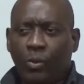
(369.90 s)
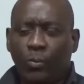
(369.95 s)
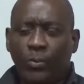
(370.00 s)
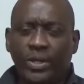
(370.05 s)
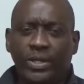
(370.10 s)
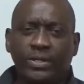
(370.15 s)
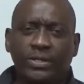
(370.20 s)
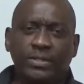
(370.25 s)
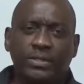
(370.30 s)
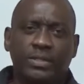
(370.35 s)

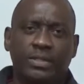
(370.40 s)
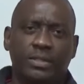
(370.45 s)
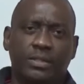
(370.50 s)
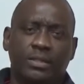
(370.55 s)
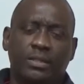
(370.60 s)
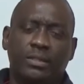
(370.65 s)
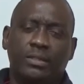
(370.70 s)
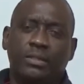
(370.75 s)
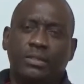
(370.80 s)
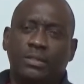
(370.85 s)
we're going
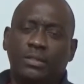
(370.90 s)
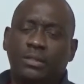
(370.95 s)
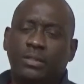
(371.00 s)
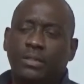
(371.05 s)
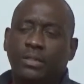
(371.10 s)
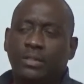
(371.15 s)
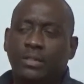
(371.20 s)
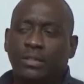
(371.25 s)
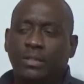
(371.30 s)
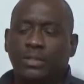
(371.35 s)
to
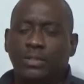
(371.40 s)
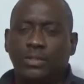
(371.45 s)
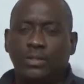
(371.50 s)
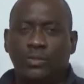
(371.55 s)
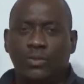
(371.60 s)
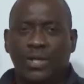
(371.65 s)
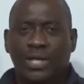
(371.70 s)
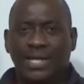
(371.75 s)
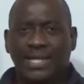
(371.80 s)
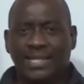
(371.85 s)

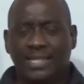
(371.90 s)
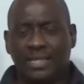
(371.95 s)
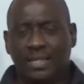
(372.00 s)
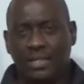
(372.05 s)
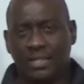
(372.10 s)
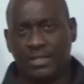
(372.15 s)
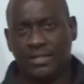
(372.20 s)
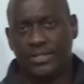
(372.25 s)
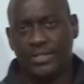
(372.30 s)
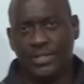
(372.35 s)
do a little
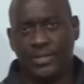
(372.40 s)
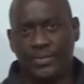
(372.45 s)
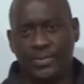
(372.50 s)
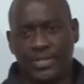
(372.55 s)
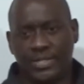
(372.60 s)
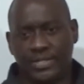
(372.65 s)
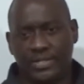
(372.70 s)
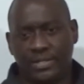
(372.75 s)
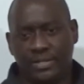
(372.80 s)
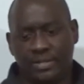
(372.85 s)

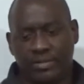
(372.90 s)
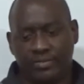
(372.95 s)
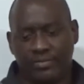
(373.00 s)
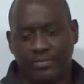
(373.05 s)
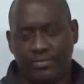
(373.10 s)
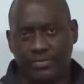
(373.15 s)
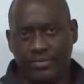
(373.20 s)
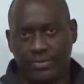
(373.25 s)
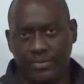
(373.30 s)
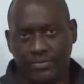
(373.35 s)
continuation
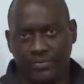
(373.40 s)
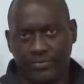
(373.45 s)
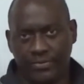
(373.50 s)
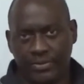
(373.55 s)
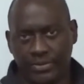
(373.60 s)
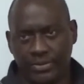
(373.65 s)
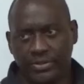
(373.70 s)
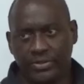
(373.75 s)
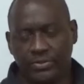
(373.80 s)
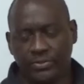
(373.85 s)
of the
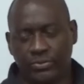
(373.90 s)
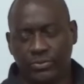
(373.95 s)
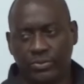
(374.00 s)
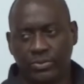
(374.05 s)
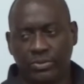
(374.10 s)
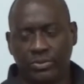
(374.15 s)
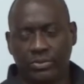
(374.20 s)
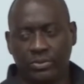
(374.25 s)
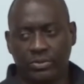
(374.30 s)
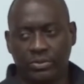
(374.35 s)
first
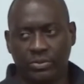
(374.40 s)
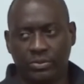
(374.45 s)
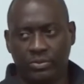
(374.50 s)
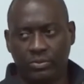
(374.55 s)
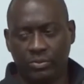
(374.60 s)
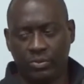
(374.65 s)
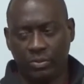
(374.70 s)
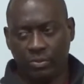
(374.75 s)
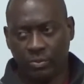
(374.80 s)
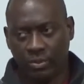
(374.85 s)
rule,
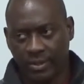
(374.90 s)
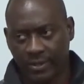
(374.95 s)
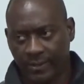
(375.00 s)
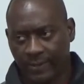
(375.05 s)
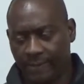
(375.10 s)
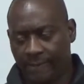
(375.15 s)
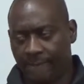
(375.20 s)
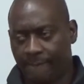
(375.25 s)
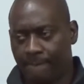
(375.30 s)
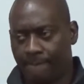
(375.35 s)
rule 1,